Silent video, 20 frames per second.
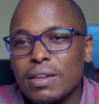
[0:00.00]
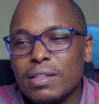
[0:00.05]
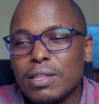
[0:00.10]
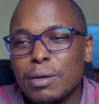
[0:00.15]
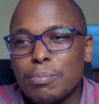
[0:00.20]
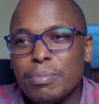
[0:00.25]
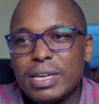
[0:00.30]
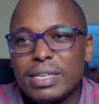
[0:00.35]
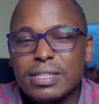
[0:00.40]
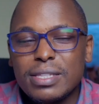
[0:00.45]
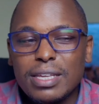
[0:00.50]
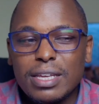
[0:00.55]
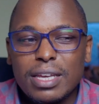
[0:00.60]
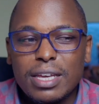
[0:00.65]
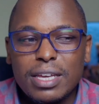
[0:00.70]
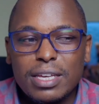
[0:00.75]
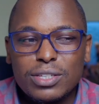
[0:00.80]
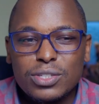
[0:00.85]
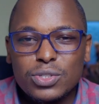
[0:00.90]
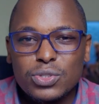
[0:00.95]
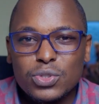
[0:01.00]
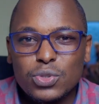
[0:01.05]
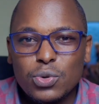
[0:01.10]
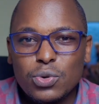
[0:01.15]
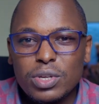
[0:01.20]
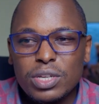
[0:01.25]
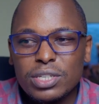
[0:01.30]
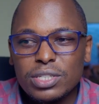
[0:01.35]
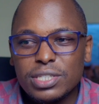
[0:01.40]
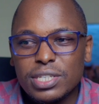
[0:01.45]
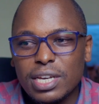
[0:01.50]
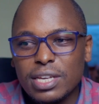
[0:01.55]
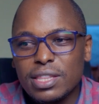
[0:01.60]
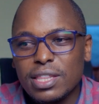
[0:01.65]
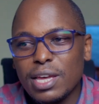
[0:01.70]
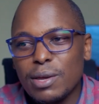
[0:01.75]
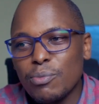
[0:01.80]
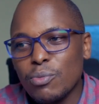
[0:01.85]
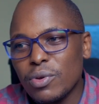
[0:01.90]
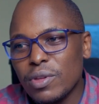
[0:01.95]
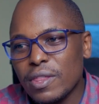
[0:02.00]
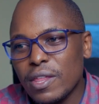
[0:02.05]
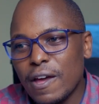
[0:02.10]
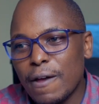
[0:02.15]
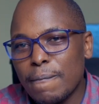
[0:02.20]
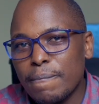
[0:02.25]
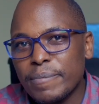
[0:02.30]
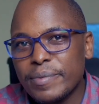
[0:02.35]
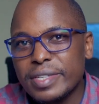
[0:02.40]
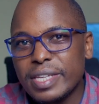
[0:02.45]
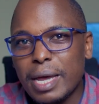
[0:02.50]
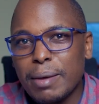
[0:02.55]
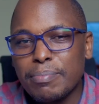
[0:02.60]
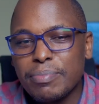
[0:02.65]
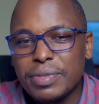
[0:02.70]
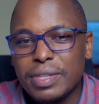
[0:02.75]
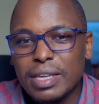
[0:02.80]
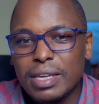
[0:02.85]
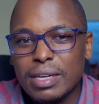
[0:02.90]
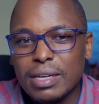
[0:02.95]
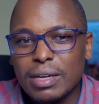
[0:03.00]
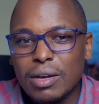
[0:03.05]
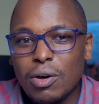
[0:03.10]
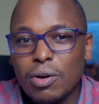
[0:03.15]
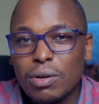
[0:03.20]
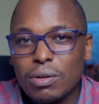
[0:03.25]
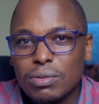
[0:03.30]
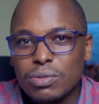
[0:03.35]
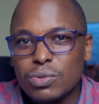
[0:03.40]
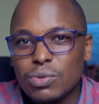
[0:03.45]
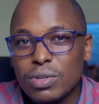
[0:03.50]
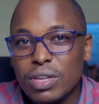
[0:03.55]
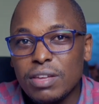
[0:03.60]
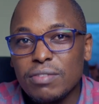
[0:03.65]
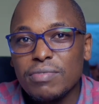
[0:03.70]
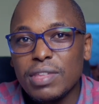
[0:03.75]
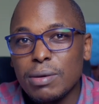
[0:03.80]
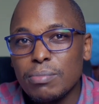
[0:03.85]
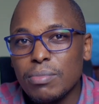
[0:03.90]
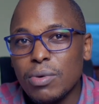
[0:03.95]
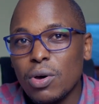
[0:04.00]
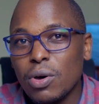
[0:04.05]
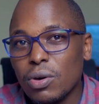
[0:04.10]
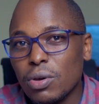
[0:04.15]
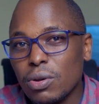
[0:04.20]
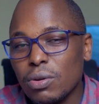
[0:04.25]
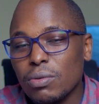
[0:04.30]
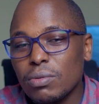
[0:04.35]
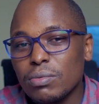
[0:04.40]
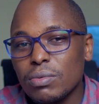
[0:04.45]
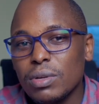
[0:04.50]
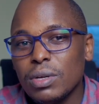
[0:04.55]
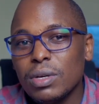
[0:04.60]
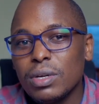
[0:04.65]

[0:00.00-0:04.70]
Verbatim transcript: the best thing is to inject them with something, or to give them oral